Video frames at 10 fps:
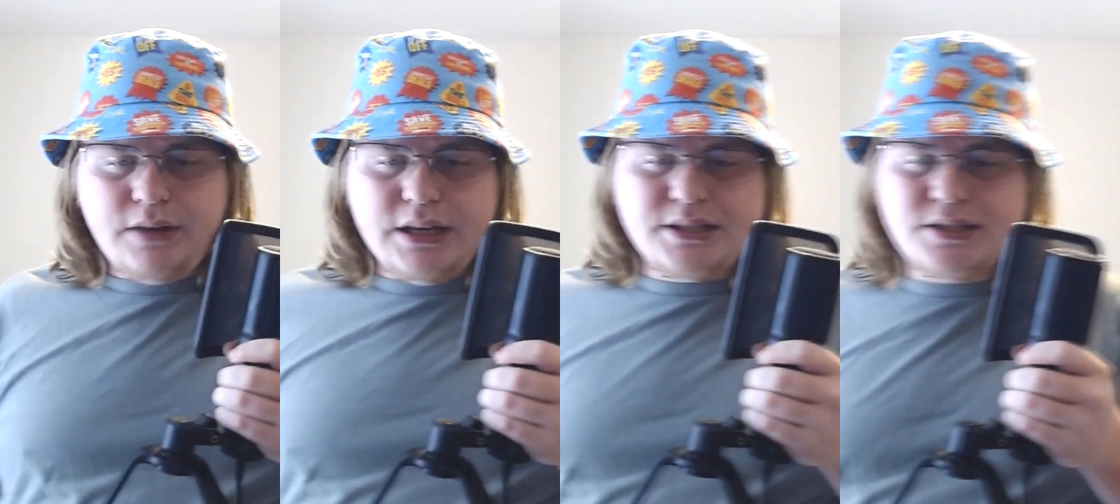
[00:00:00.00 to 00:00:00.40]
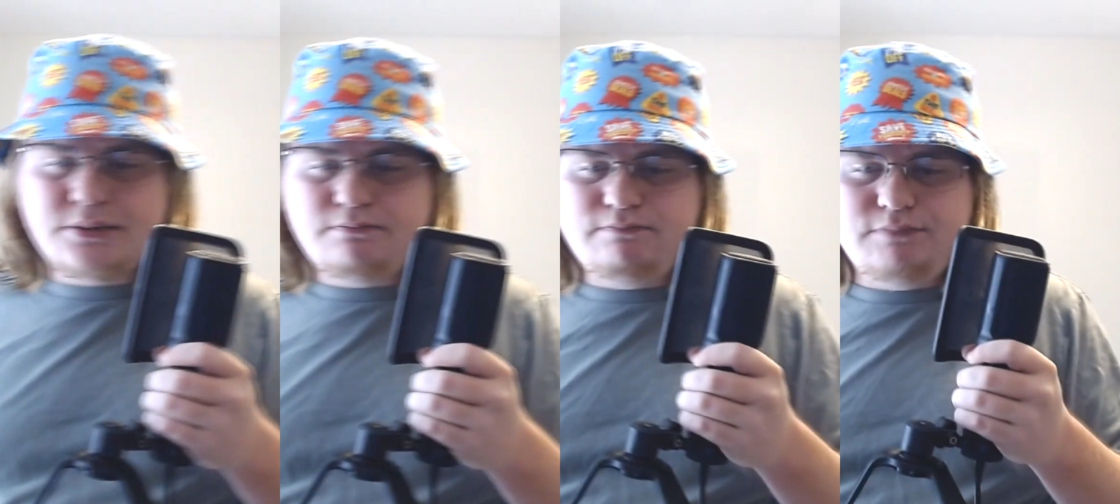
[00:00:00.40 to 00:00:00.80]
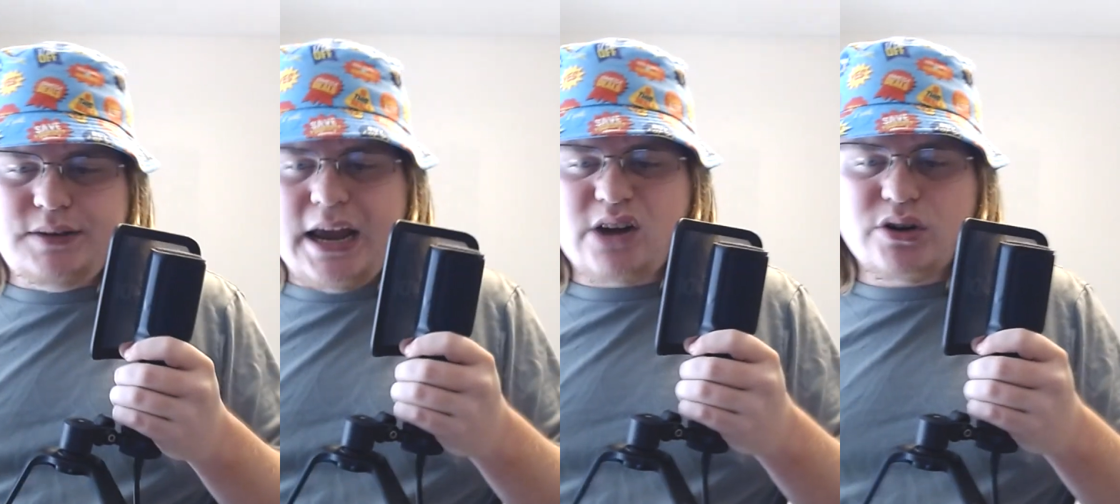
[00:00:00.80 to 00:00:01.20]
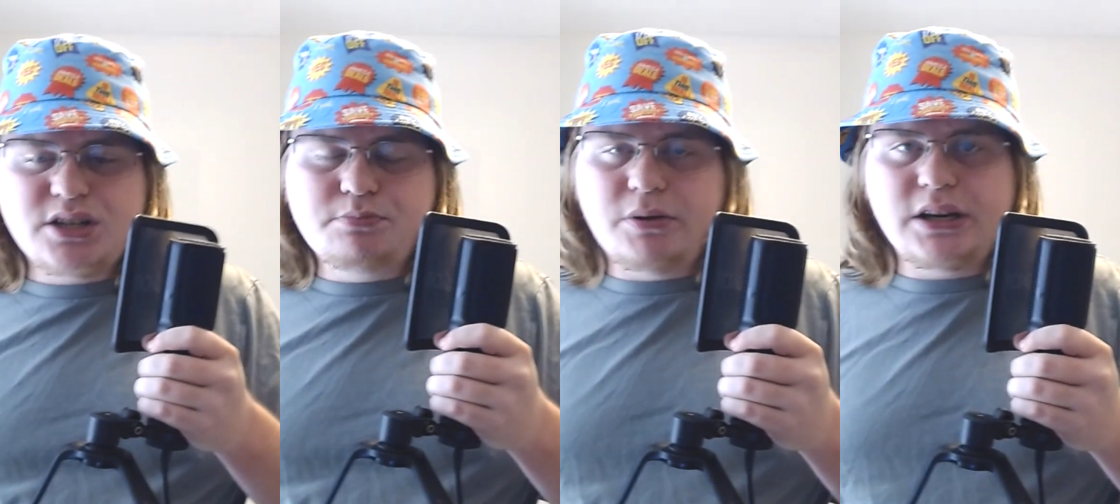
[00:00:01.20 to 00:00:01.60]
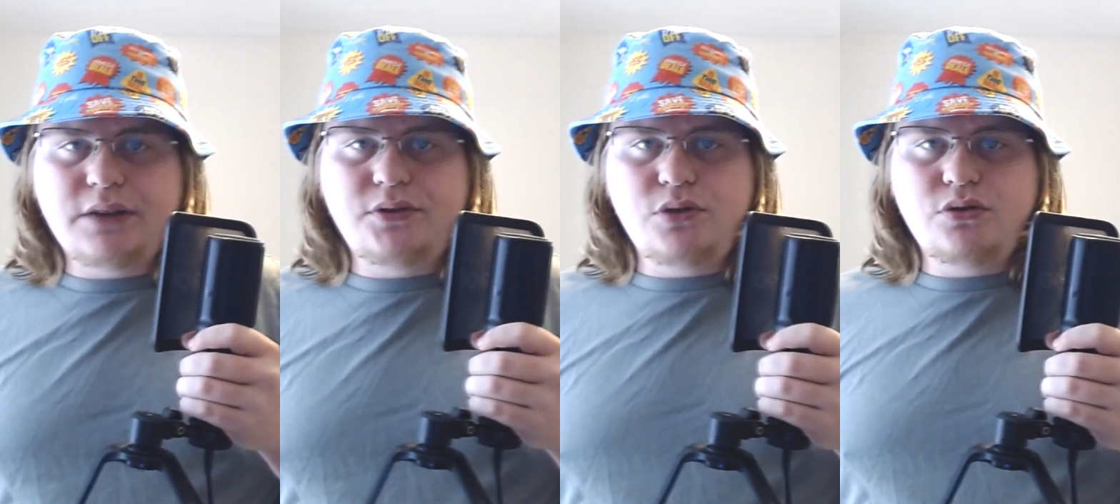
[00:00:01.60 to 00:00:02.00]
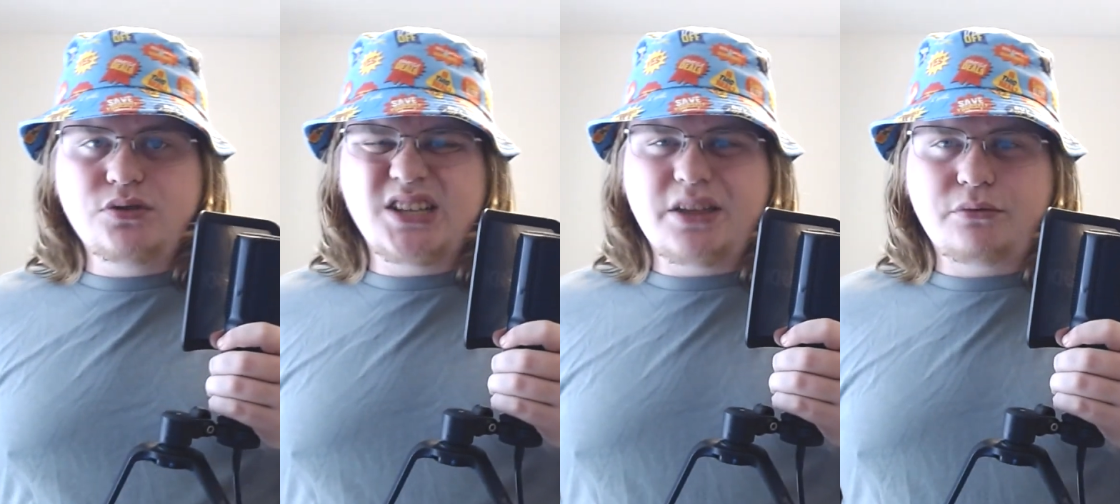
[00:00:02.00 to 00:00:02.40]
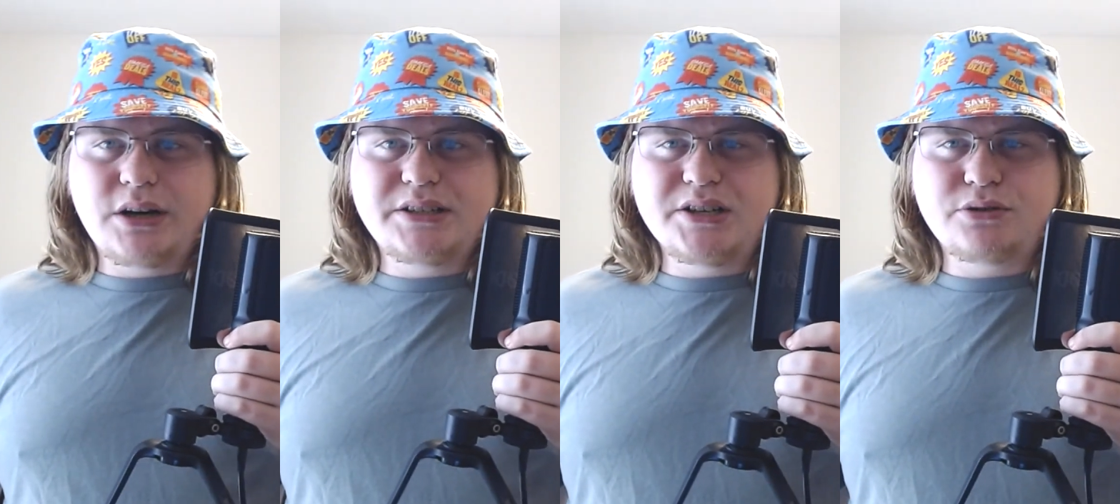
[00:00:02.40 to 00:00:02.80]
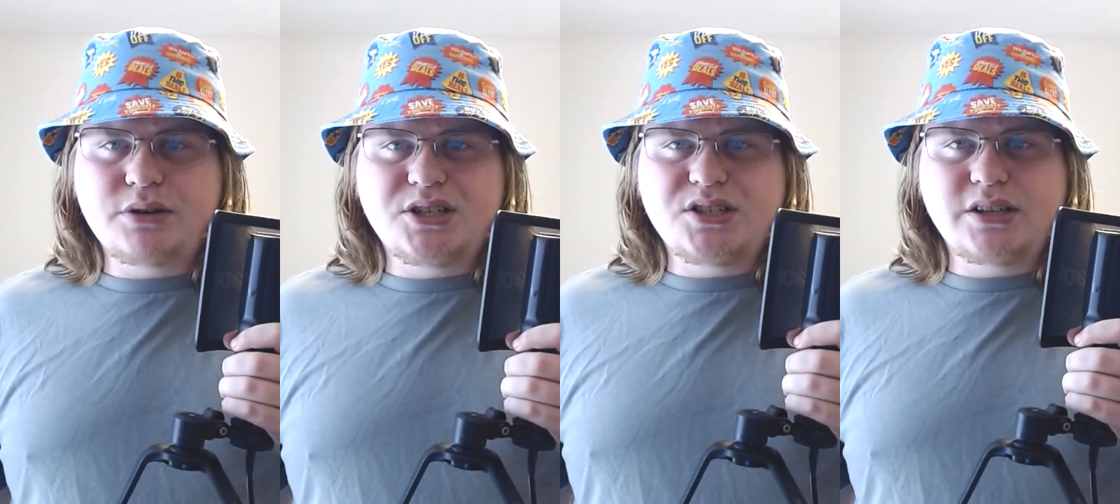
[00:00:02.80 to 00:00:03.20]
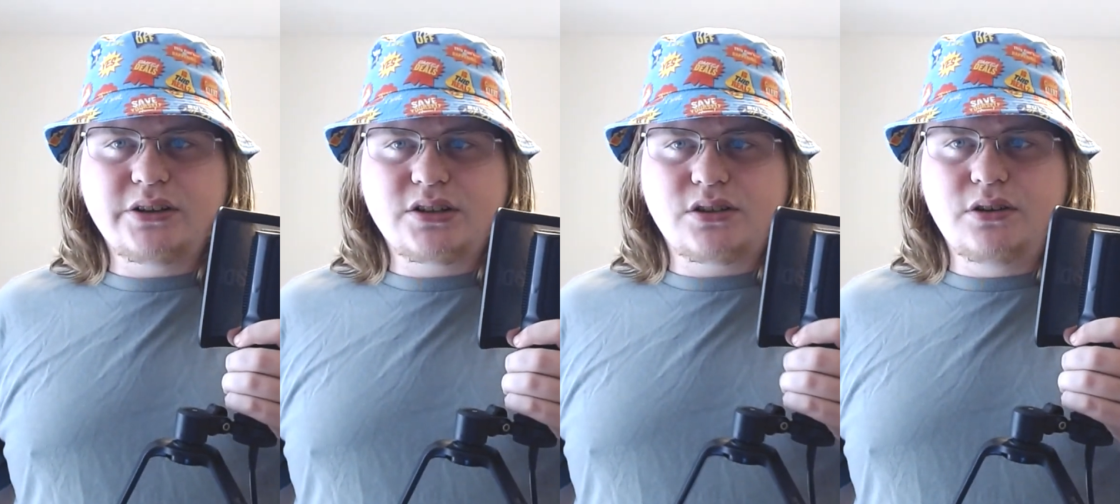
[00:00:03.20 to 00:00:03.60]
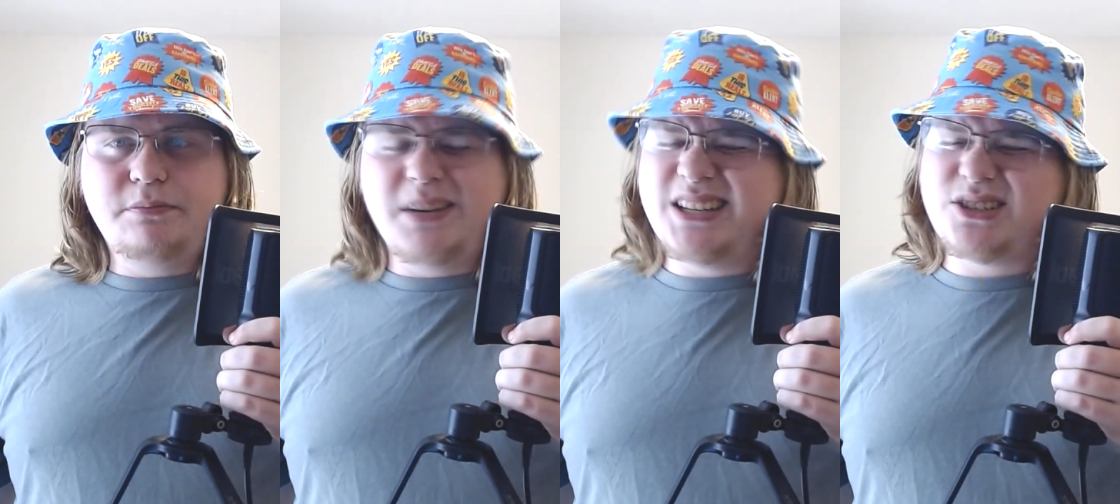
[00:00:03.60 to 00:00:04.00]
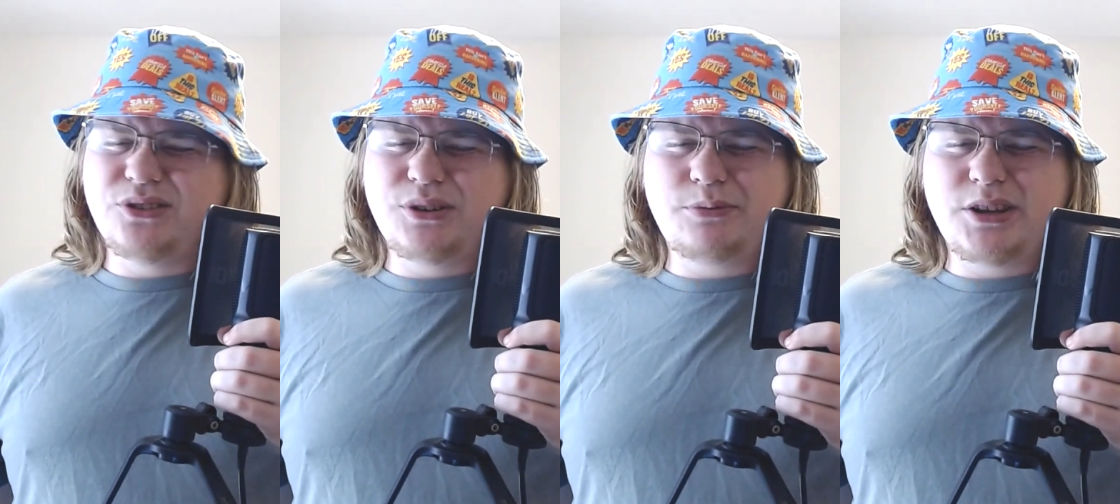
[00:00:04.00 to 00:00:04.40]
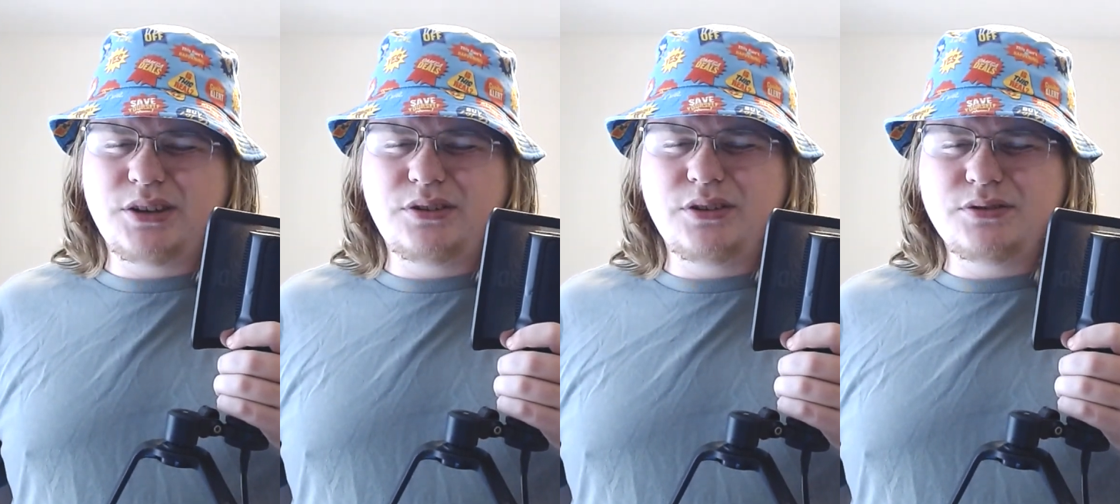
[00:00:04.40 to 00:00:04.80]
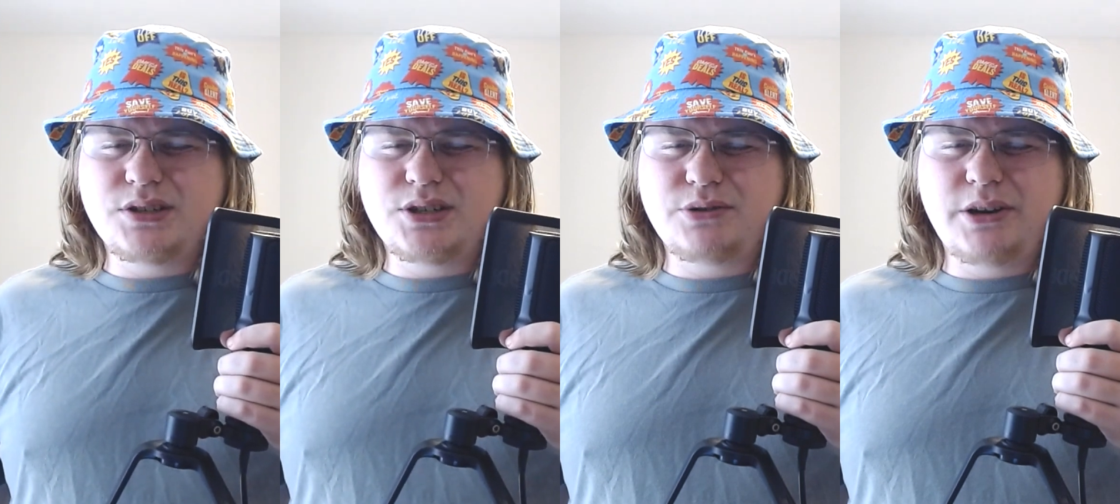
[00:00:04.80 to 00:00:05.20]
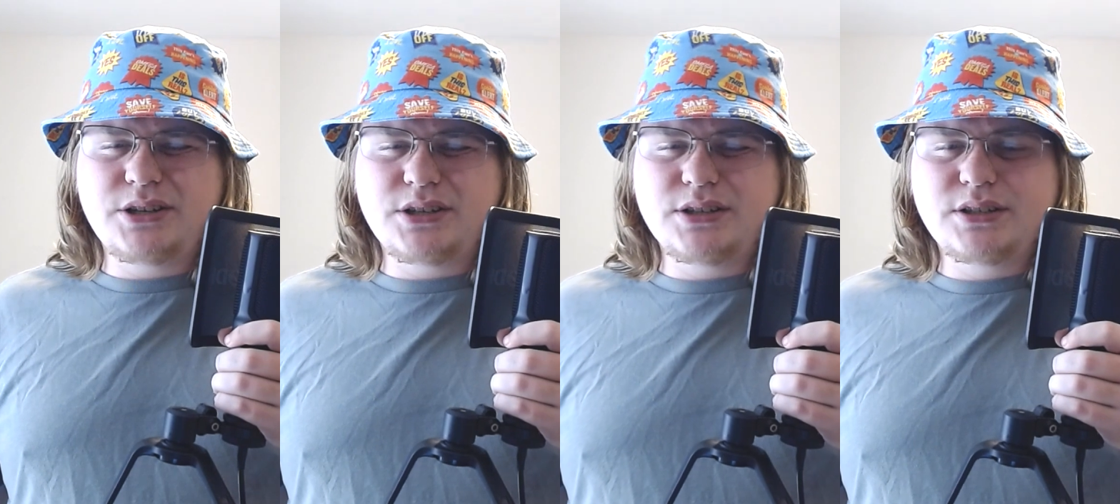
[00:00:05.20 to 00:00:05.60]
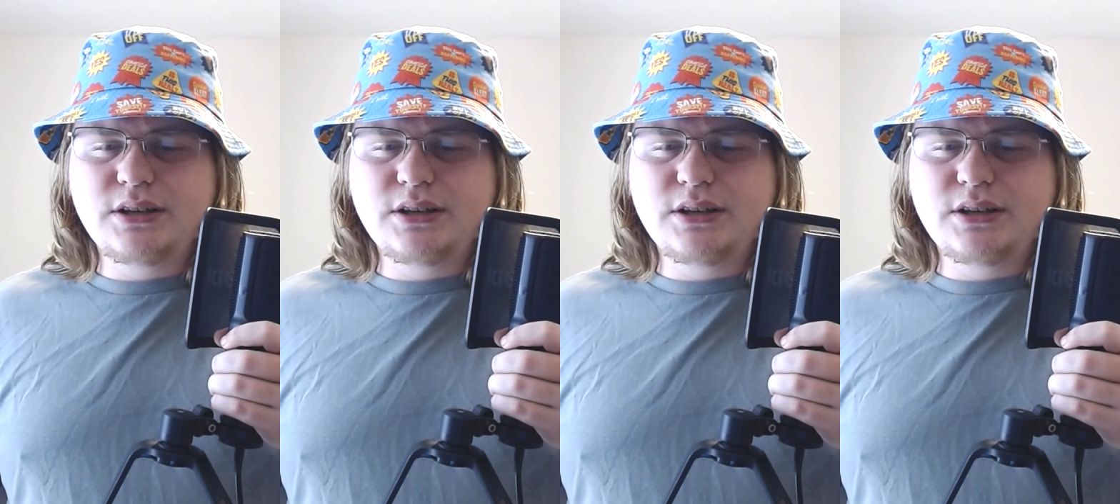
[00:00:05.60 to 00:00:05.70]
It's garish, but if you use it in the right situations, it looks good, but it's only really good in those situations.